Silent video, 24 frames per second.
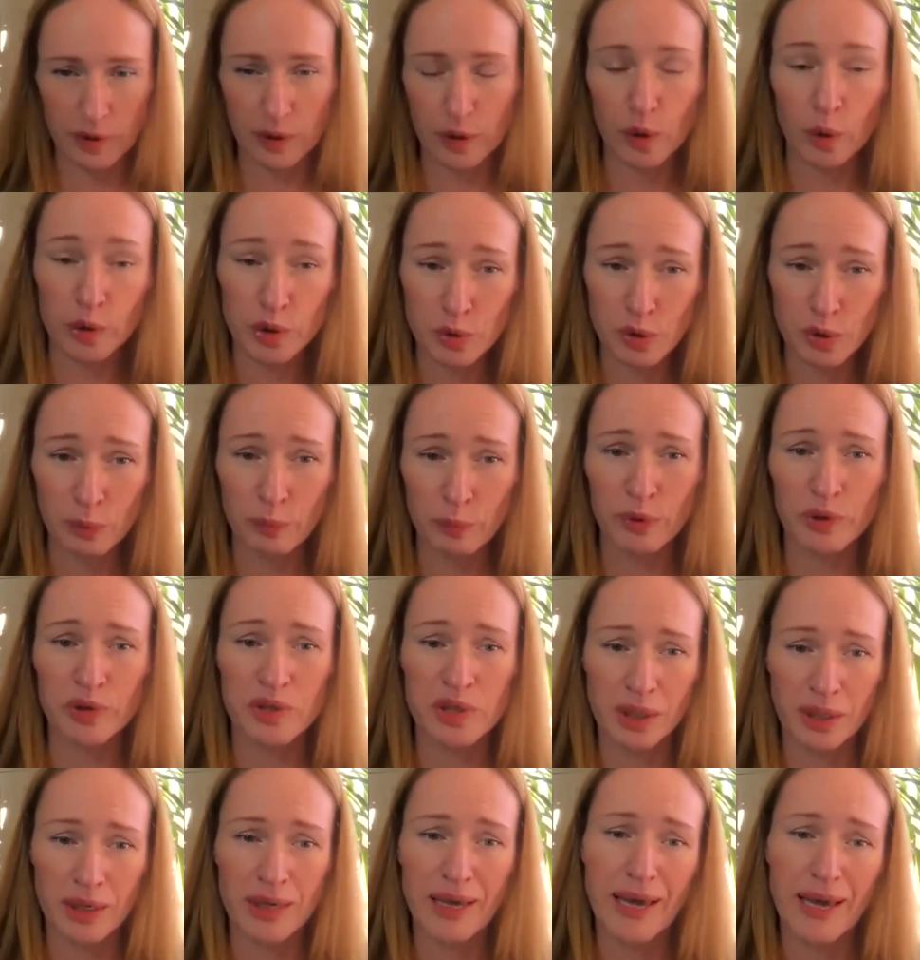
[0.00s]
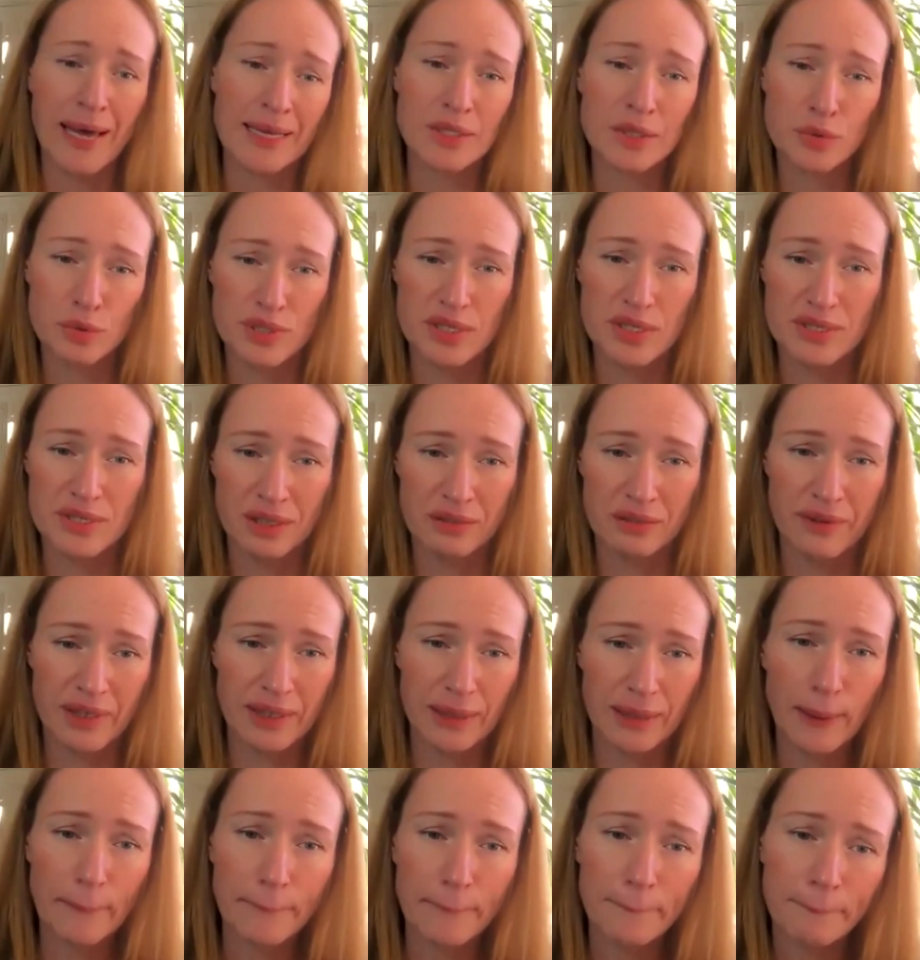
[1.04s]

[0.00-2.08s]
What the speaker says: contributing and receiving.